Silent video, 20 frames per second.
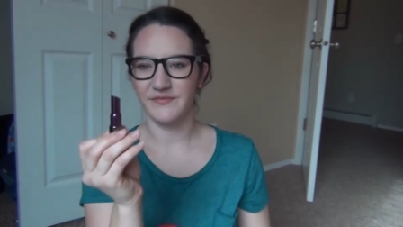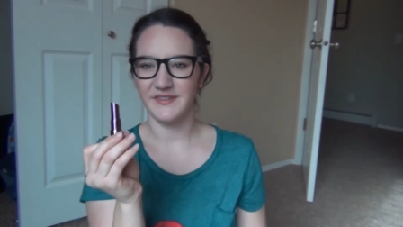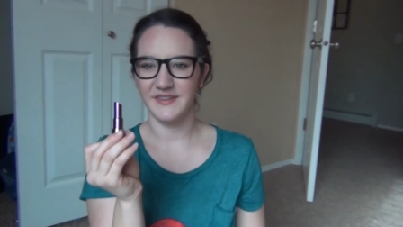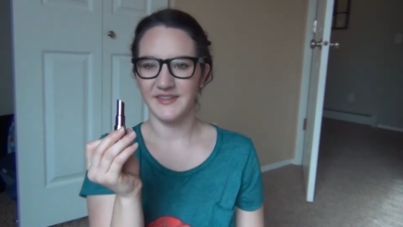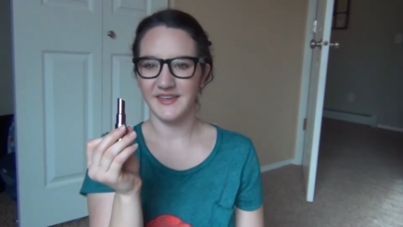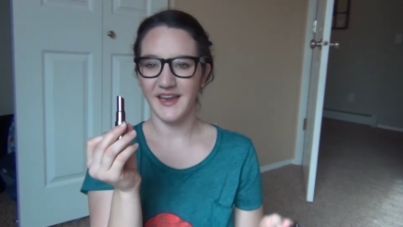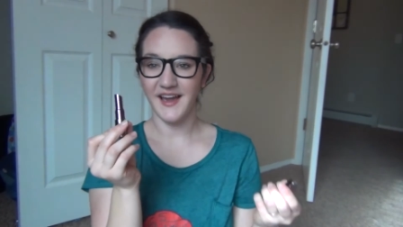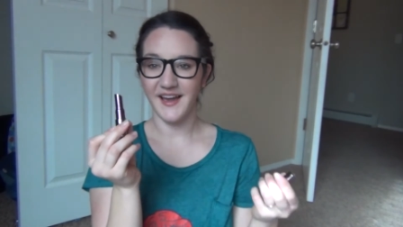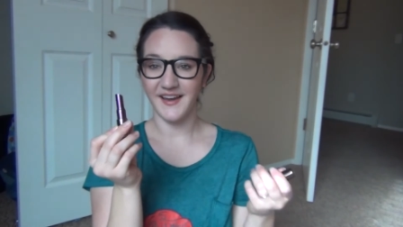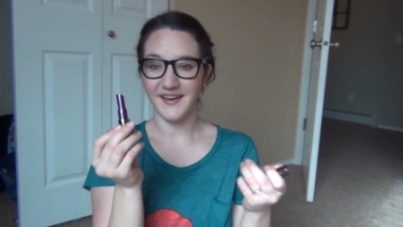
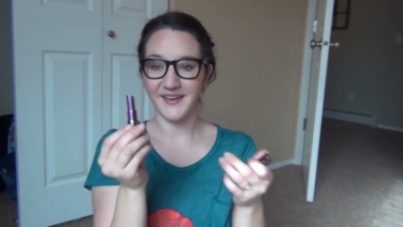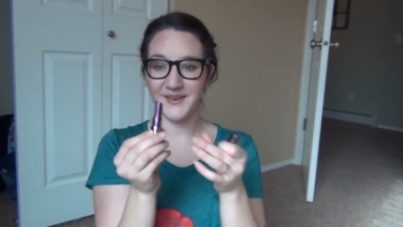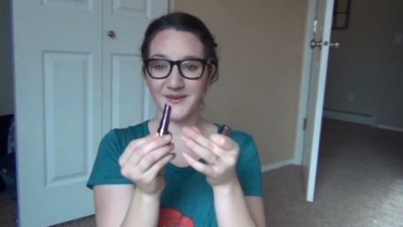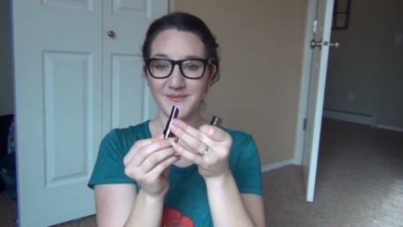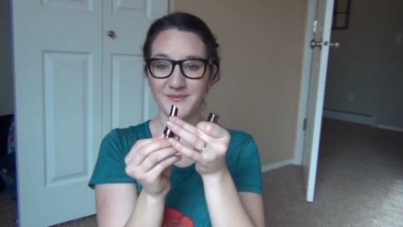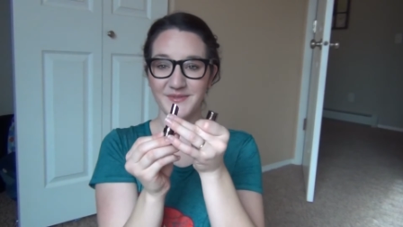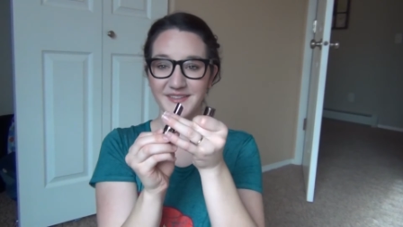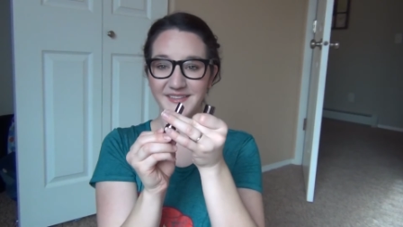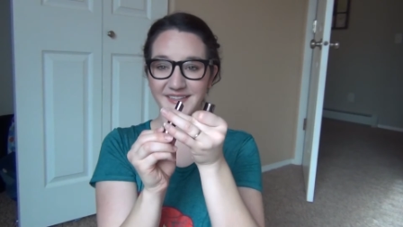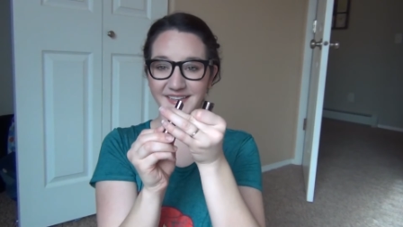Yeah,
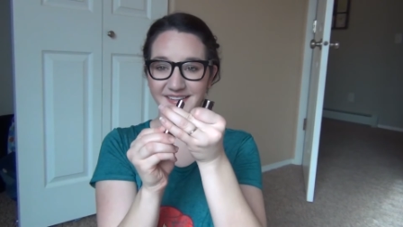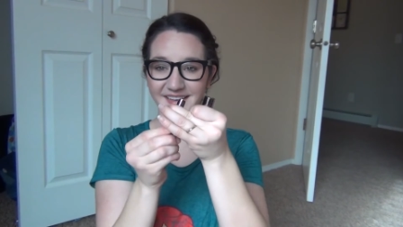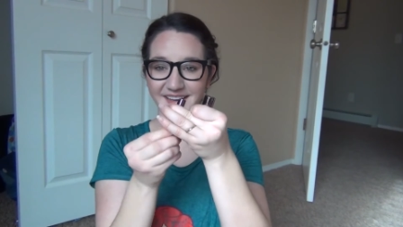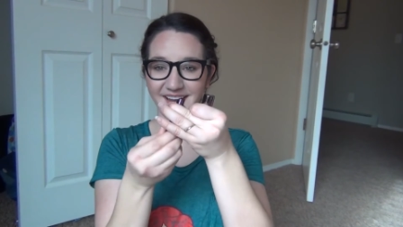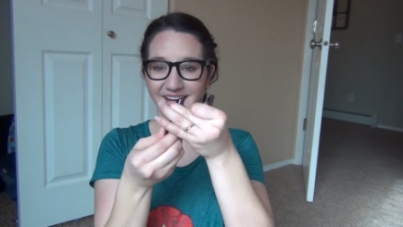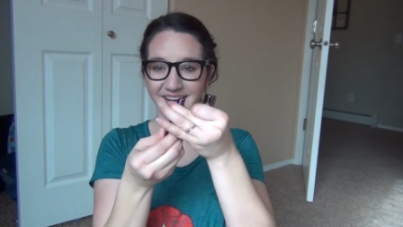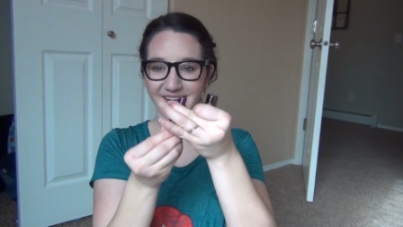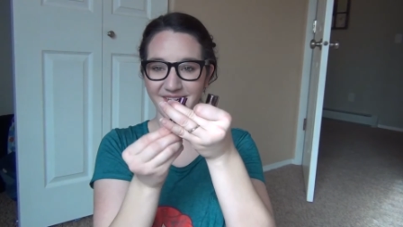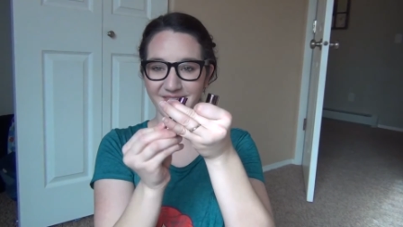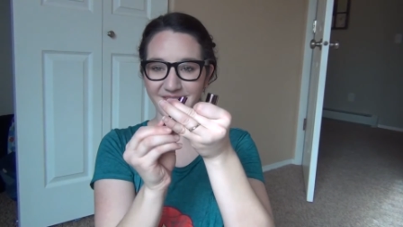completely
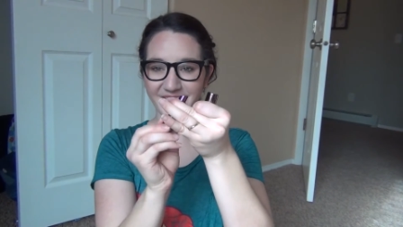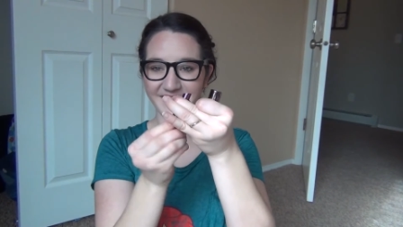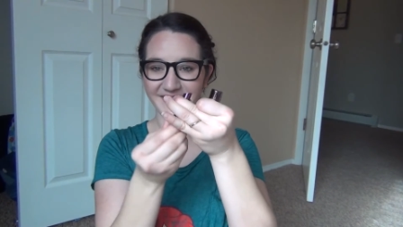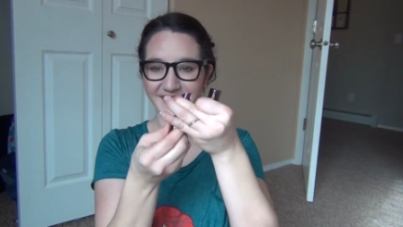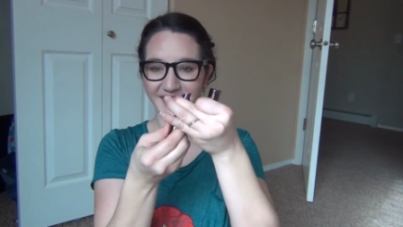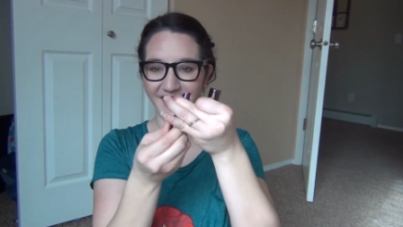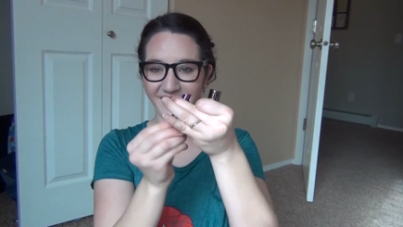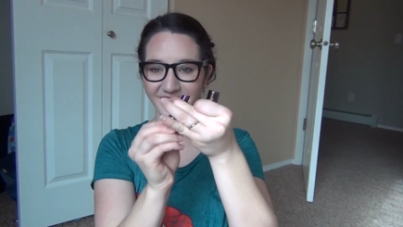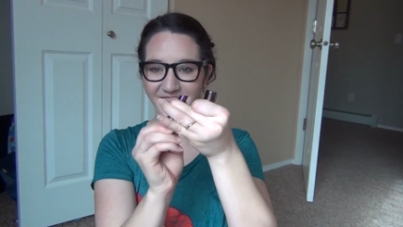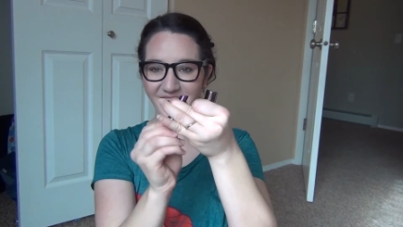gone. It will
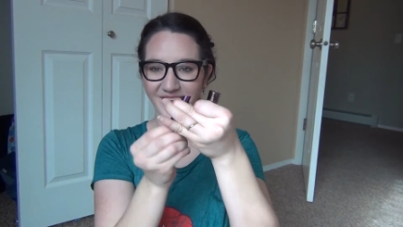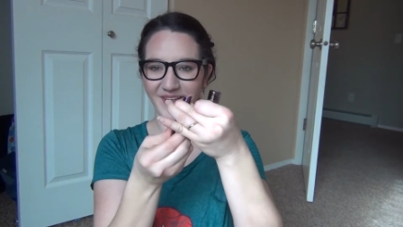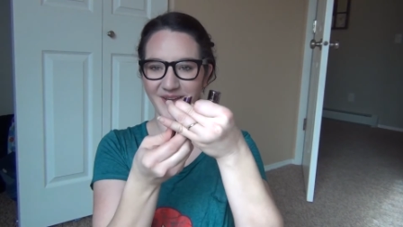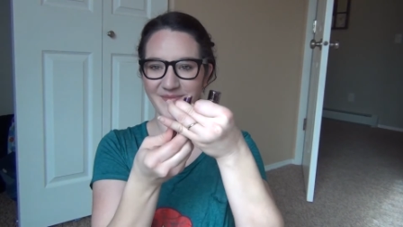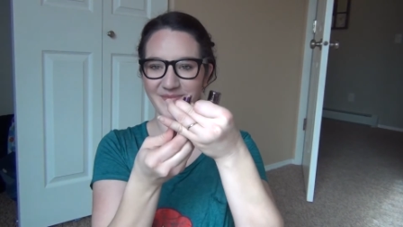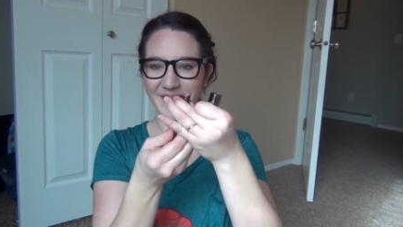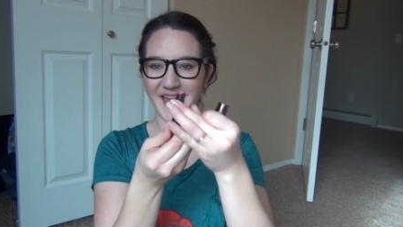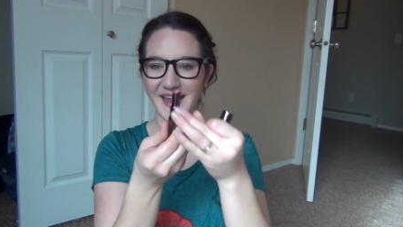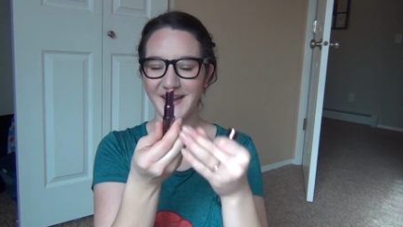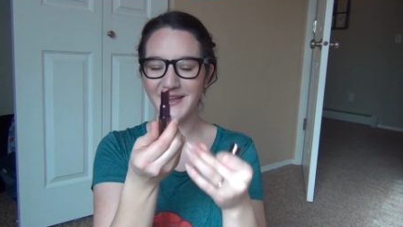not roll
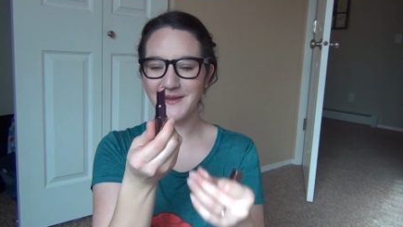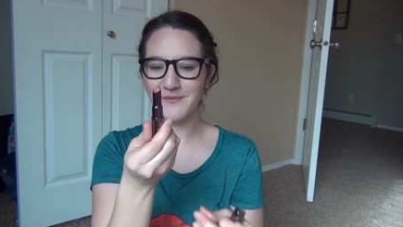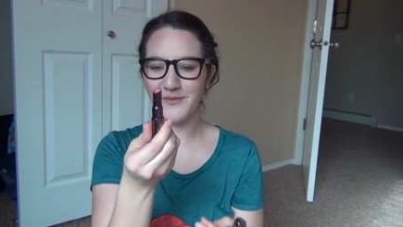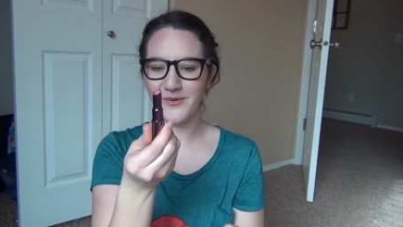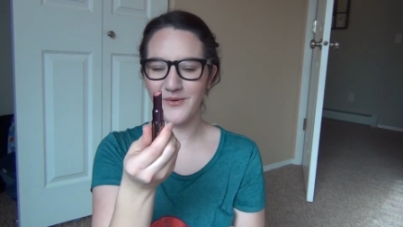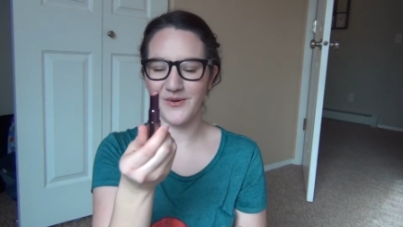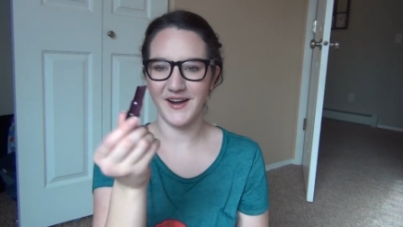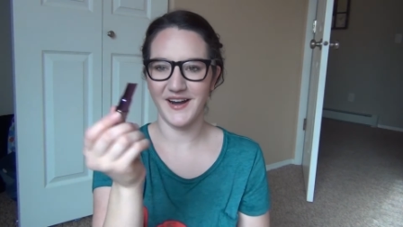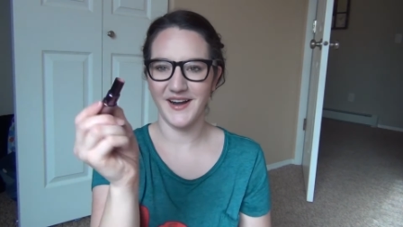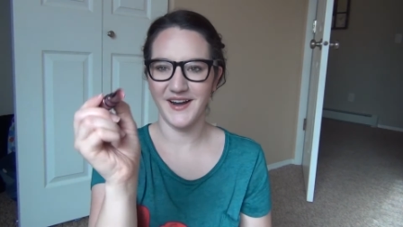up
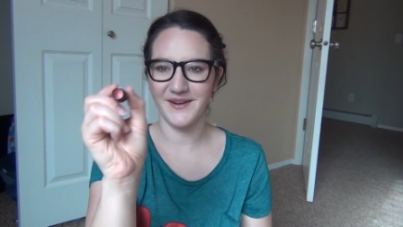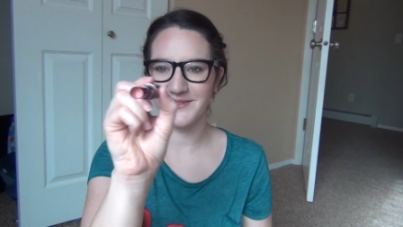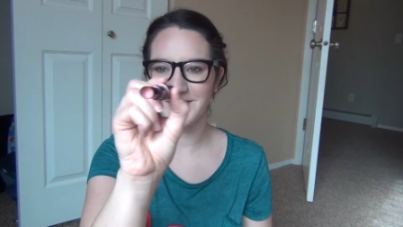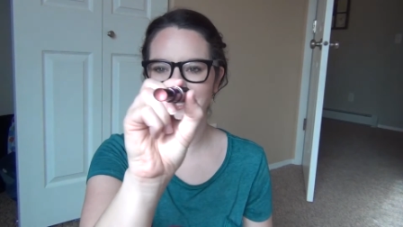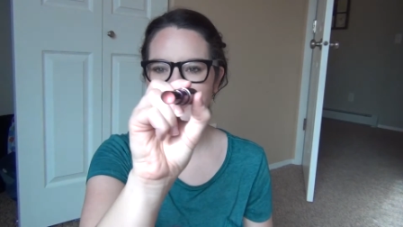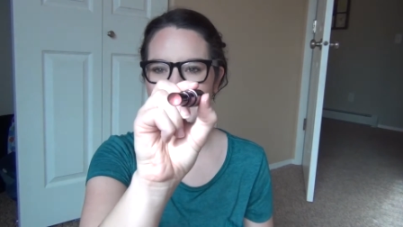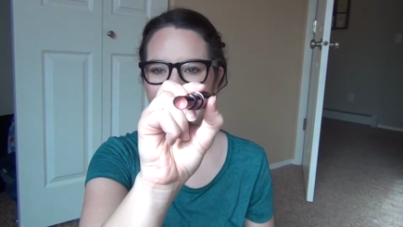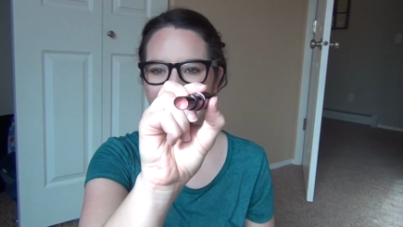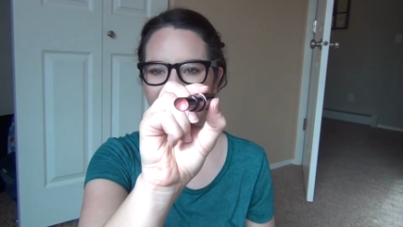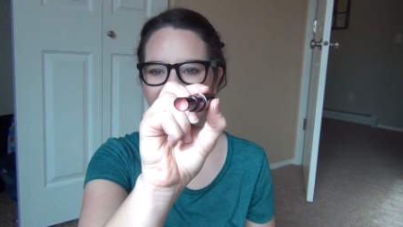anymore,
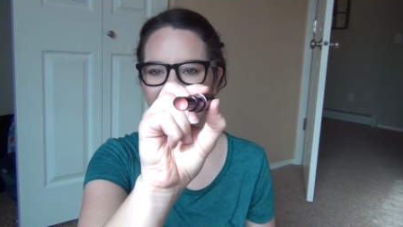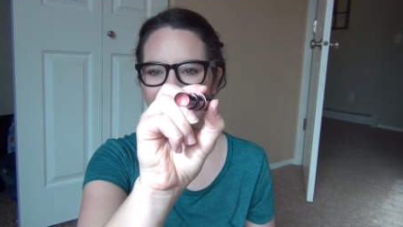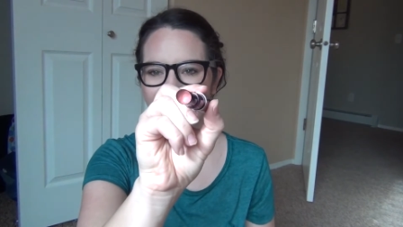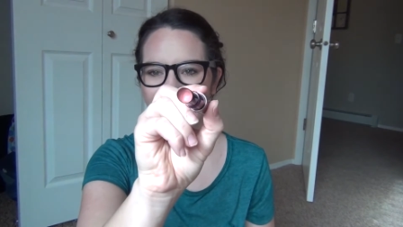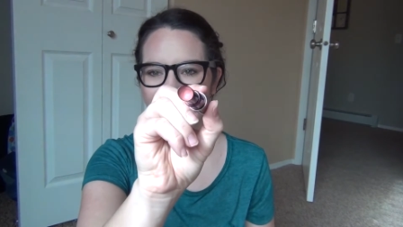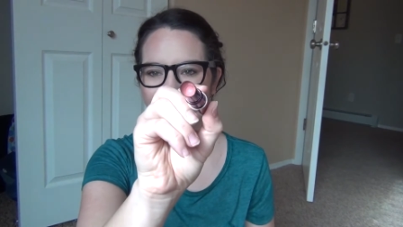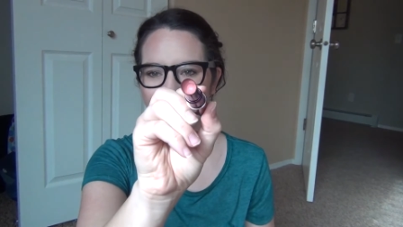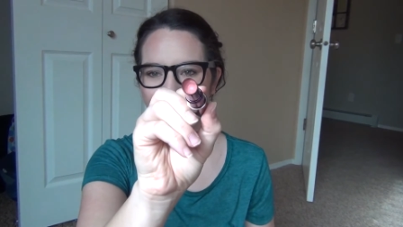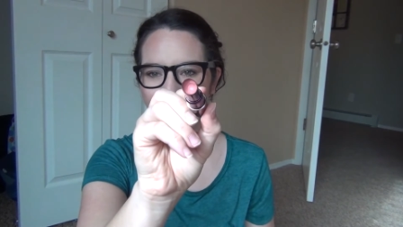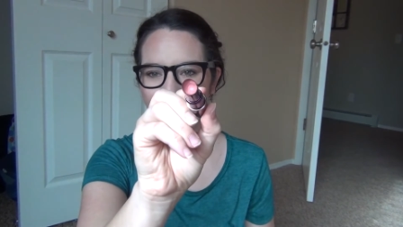which is
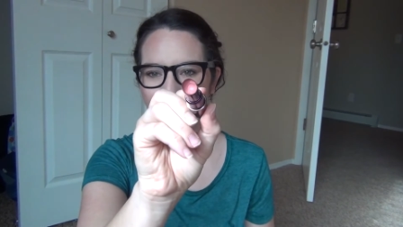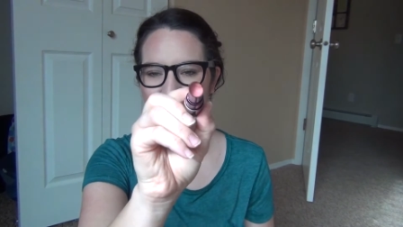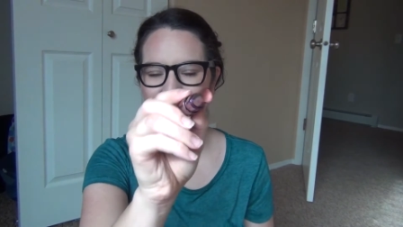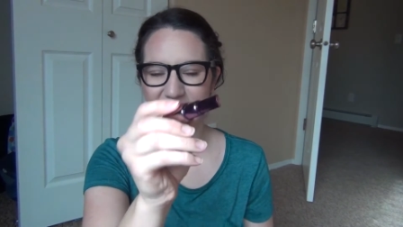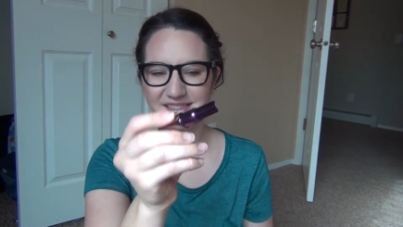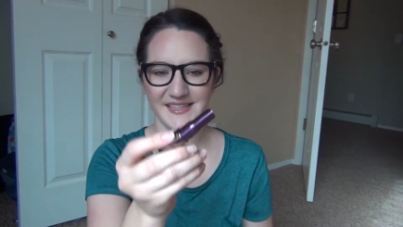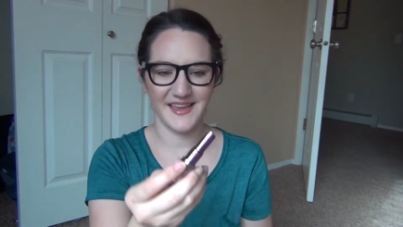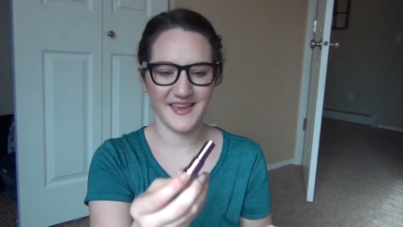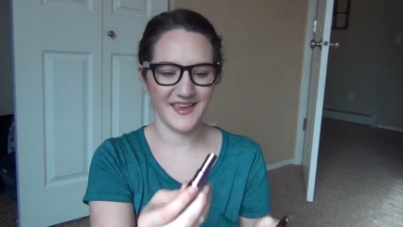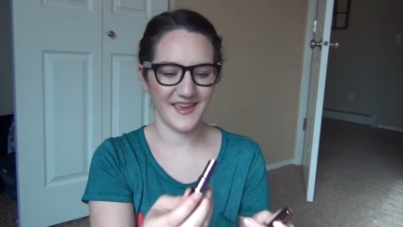just
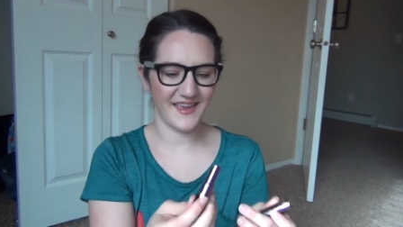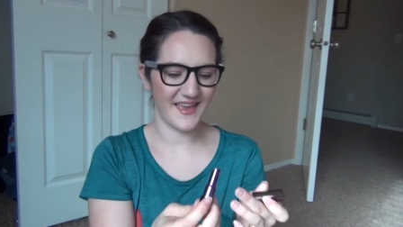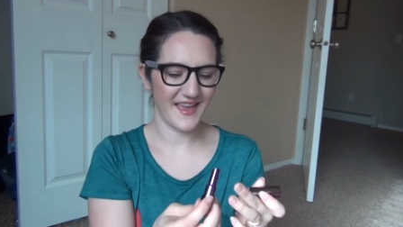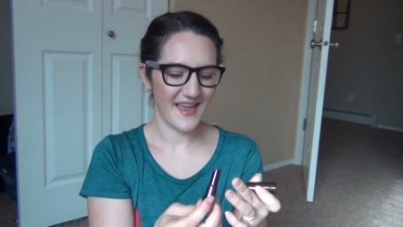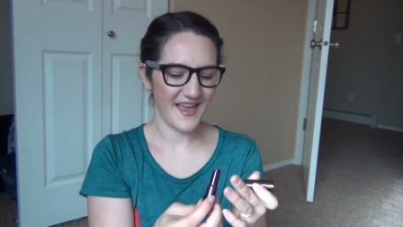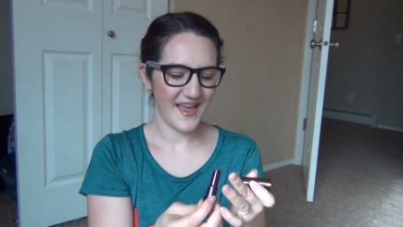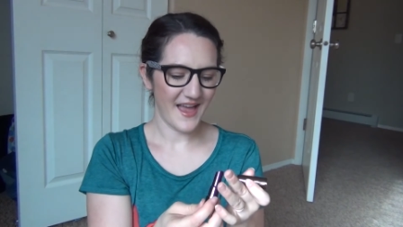amazing.